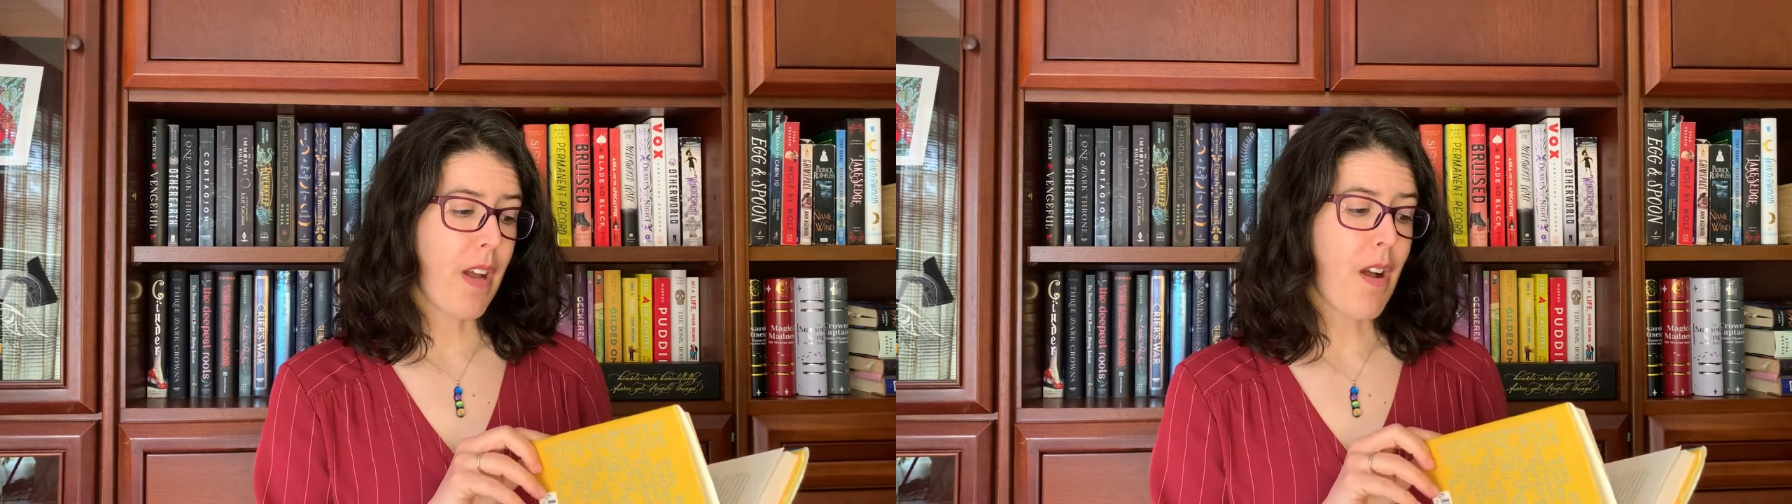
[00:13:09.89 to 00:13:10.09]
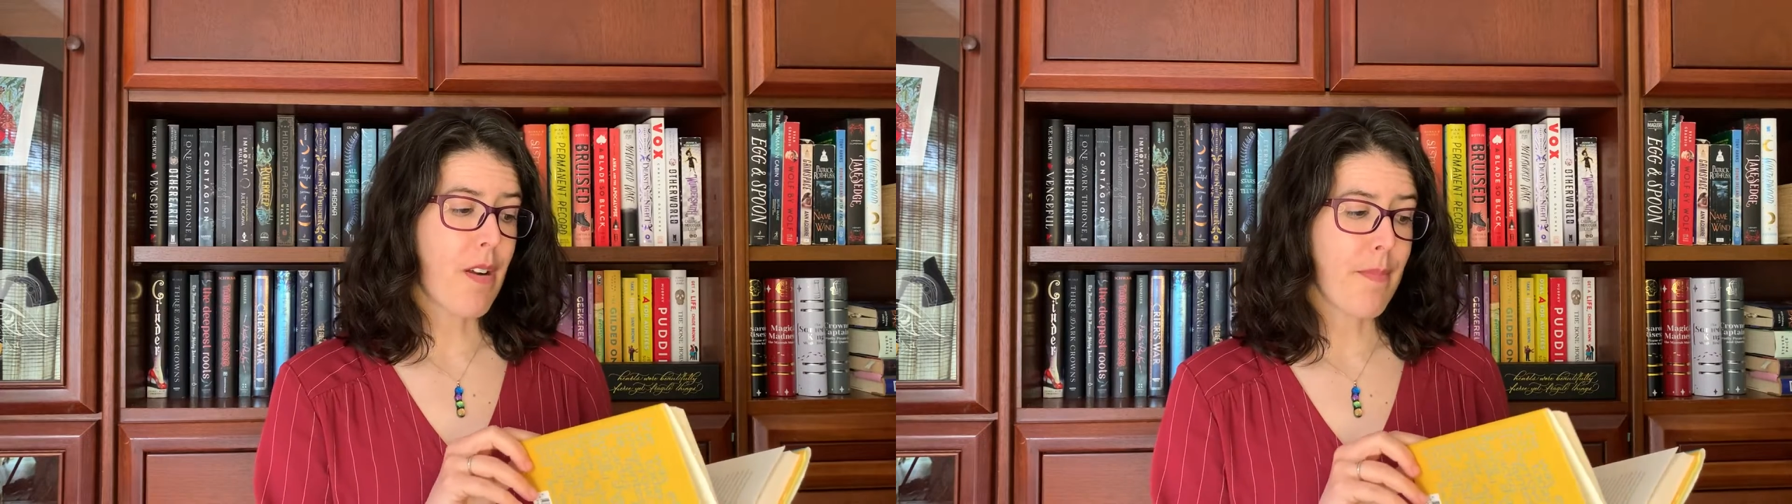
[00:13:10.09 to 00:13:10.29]

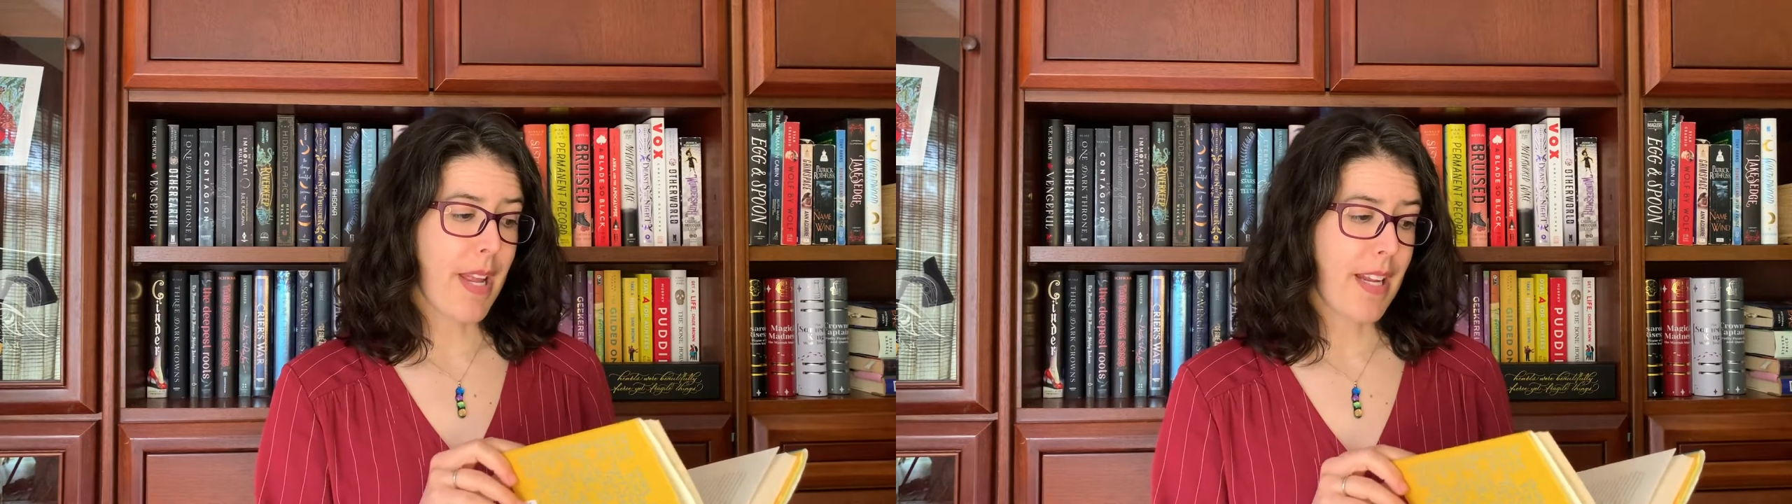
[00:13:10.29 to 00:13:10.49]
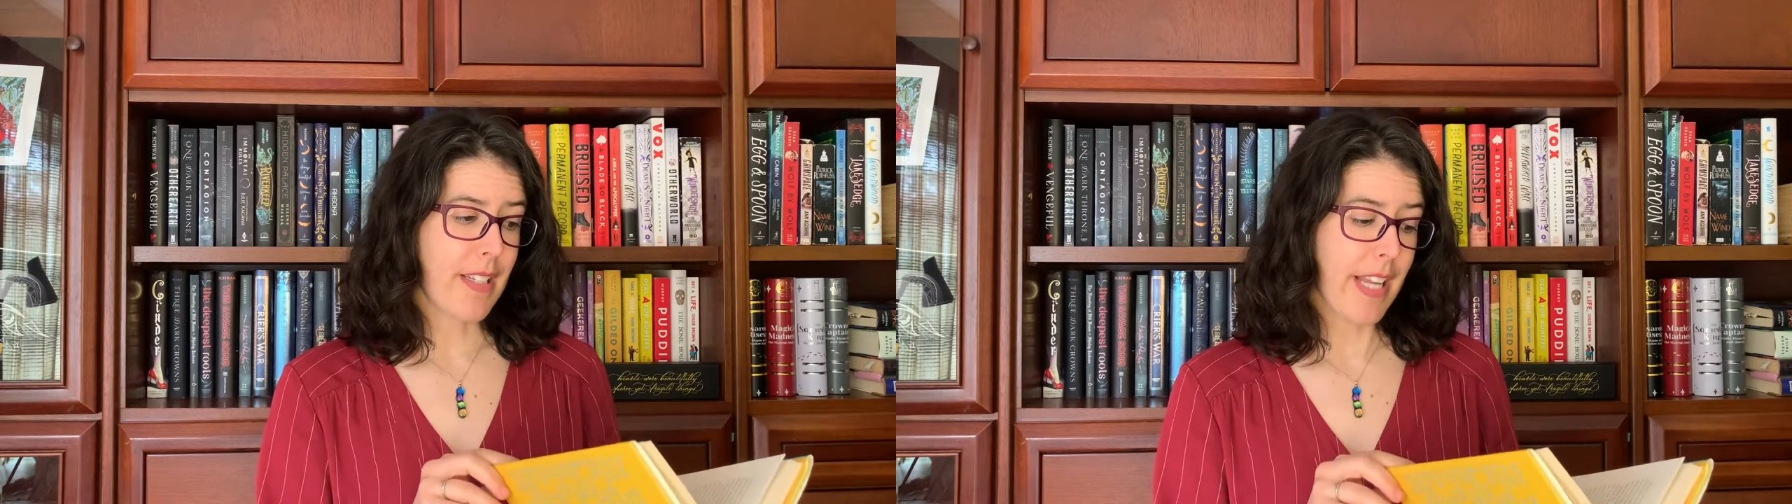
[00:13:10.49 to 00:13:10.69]
our
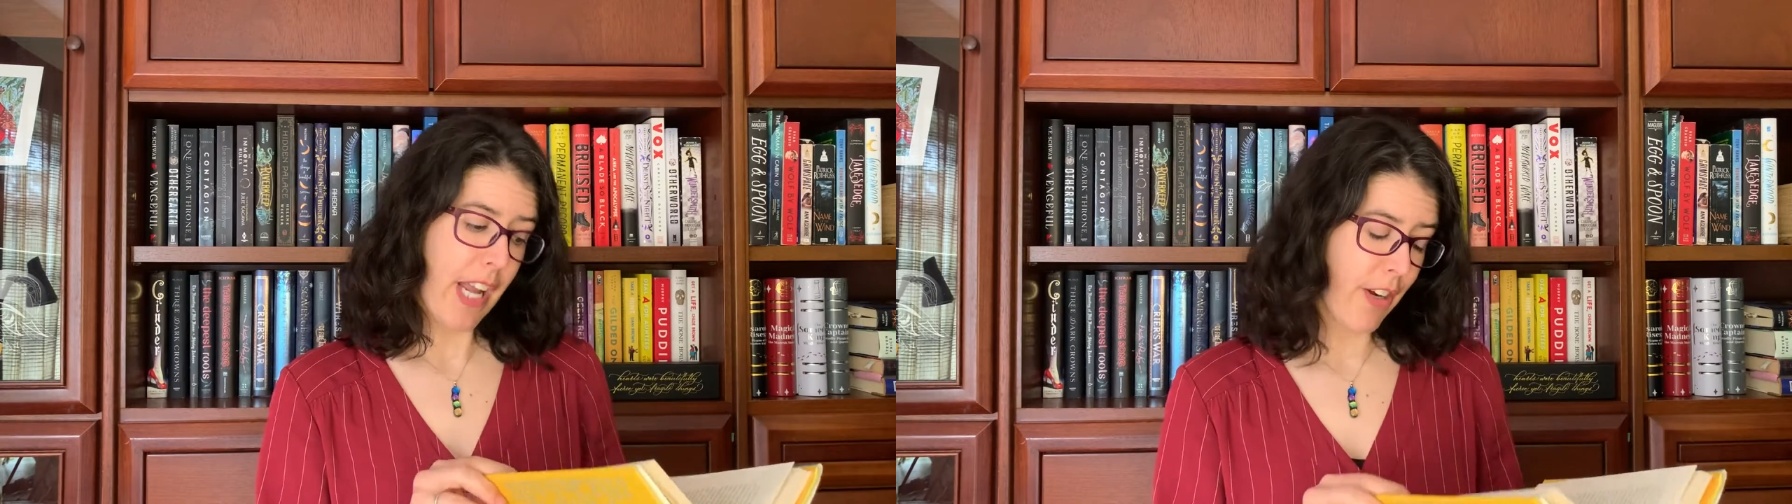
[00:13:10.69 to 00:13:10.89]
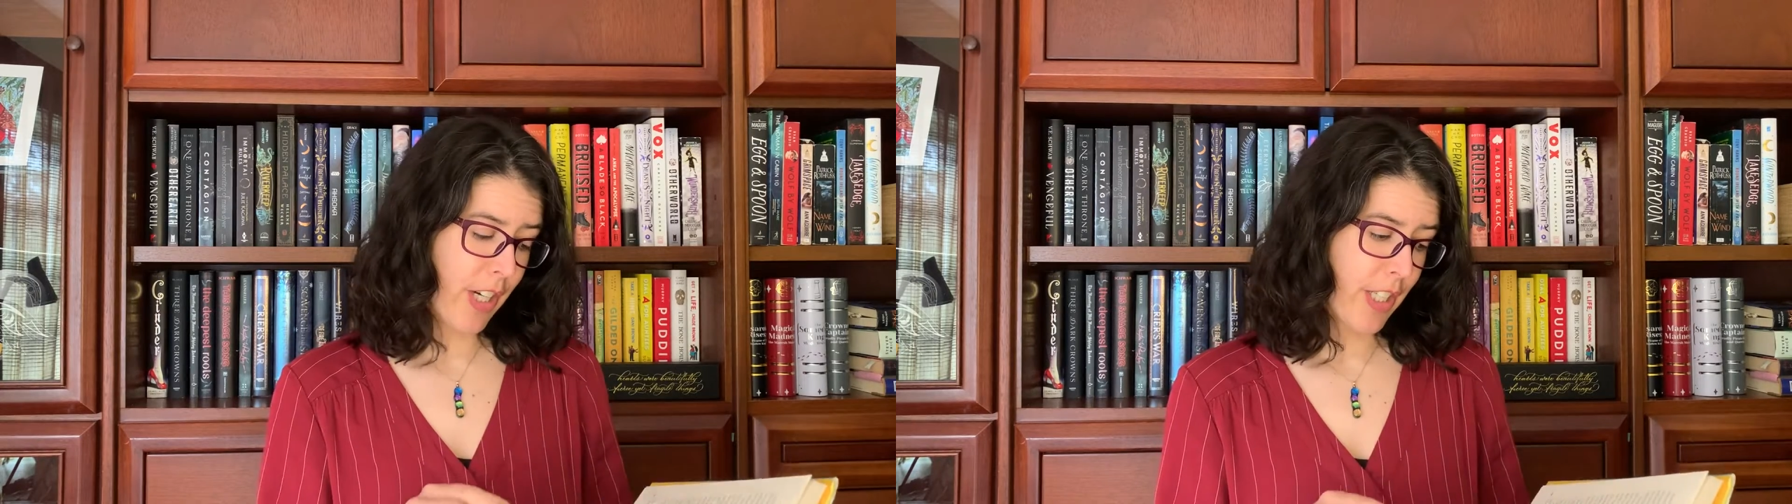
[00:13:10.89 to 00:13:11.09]
main
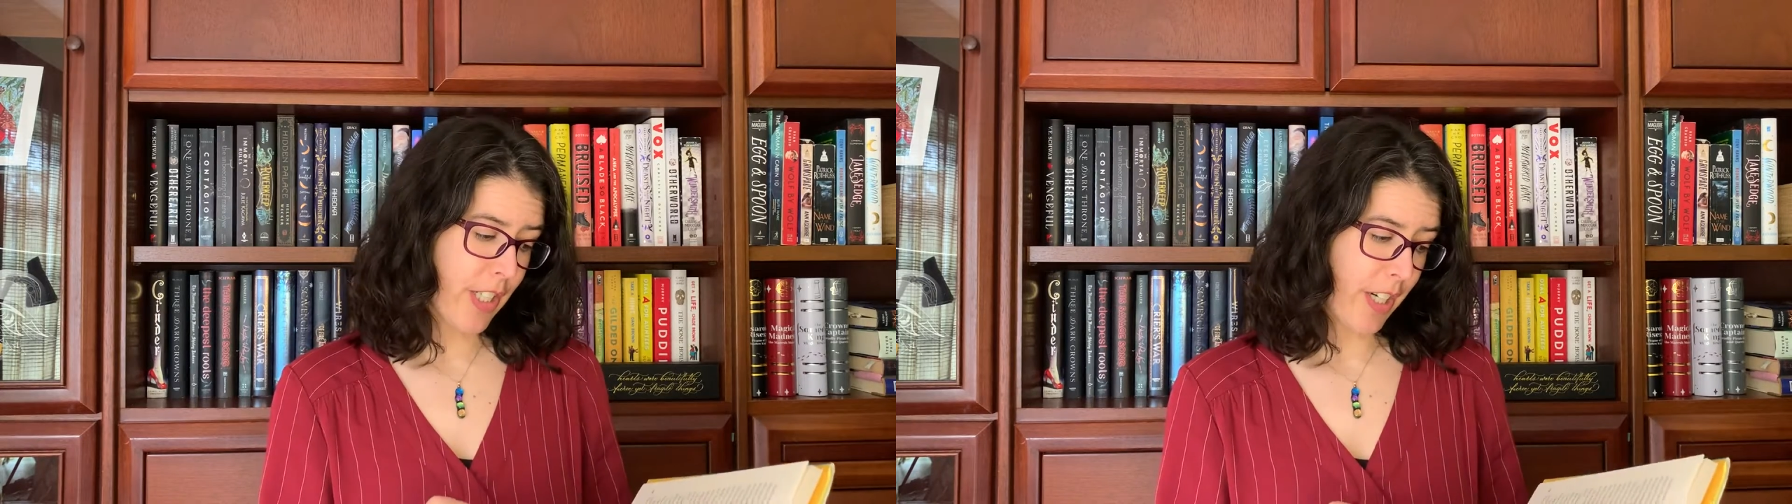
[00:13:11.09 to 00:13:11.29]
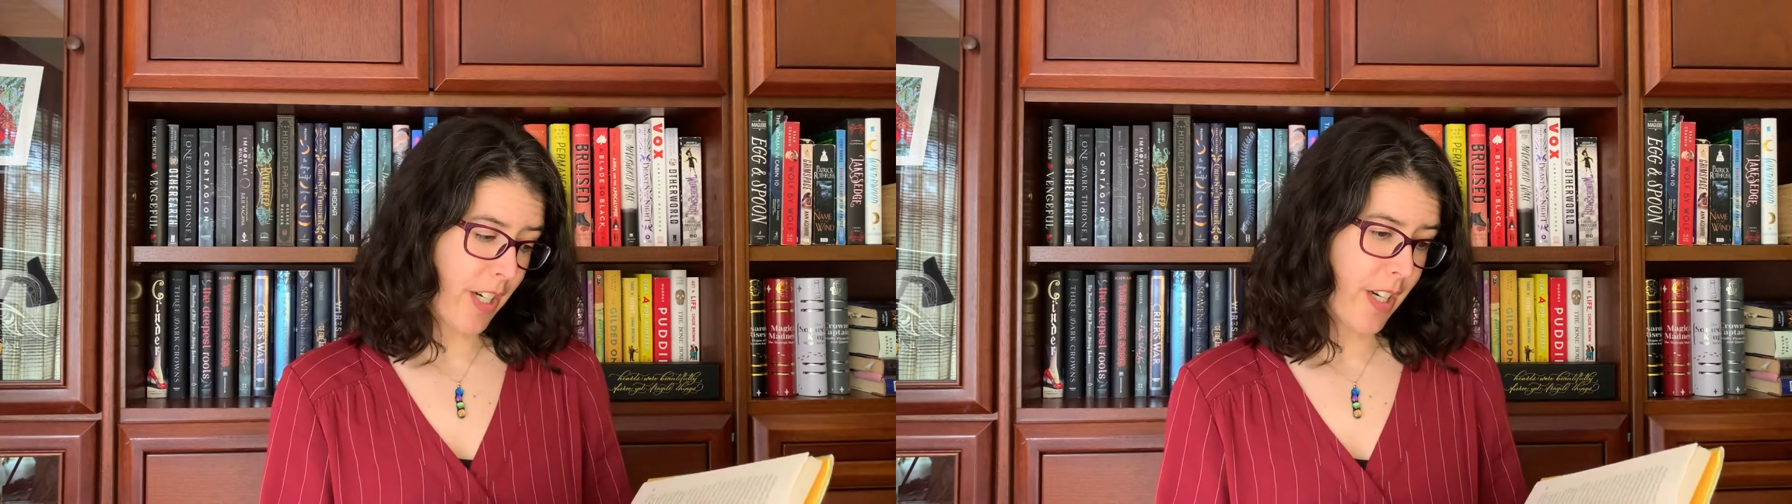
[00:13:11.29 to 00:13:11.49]

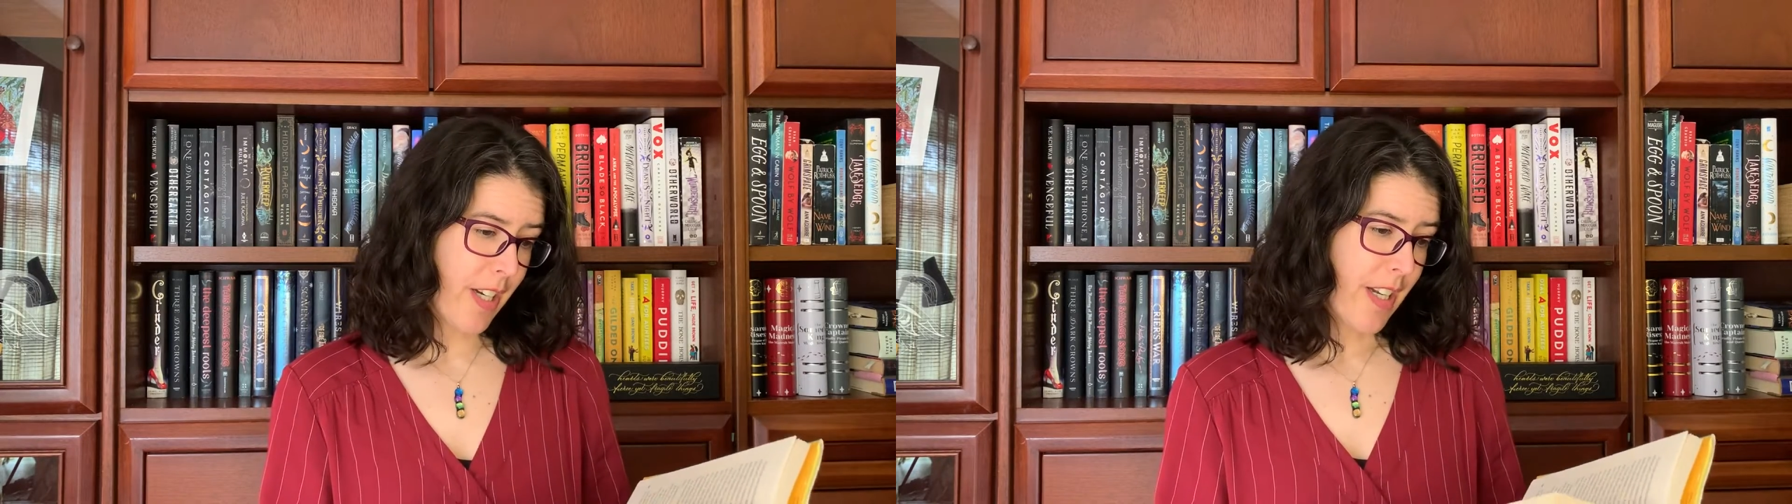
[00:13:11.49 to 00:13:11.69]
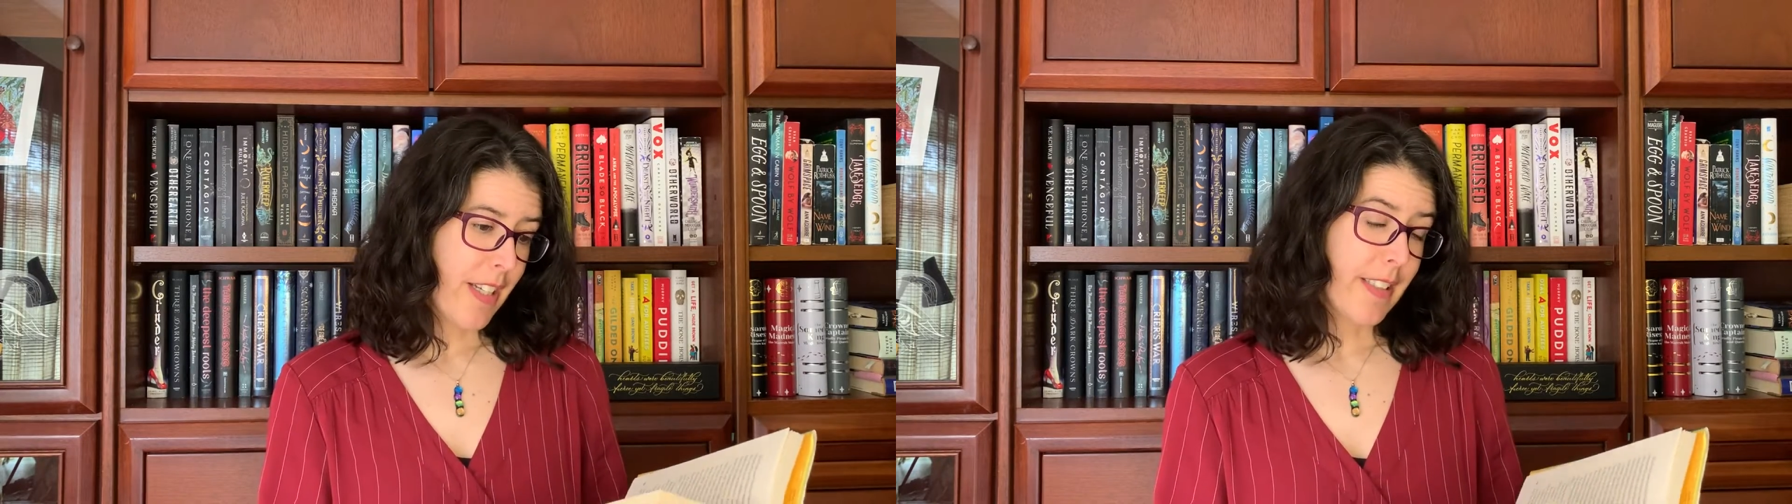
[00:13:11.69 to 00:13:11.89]
character,